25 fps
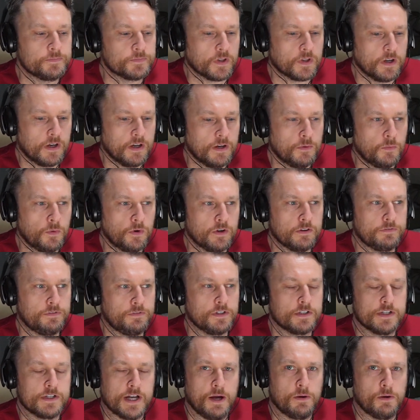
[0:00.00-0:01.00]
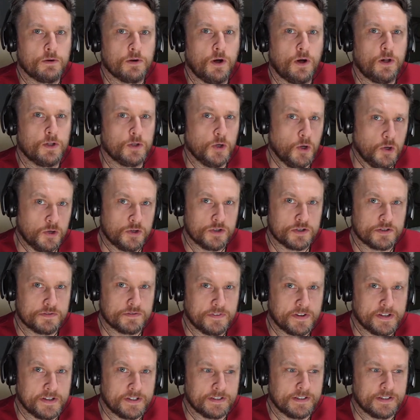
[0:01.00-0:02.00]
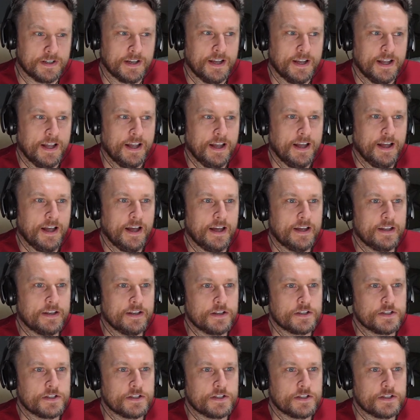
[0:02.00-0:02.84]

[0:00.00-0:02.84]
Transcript: a wonderful town called Huddersfield. And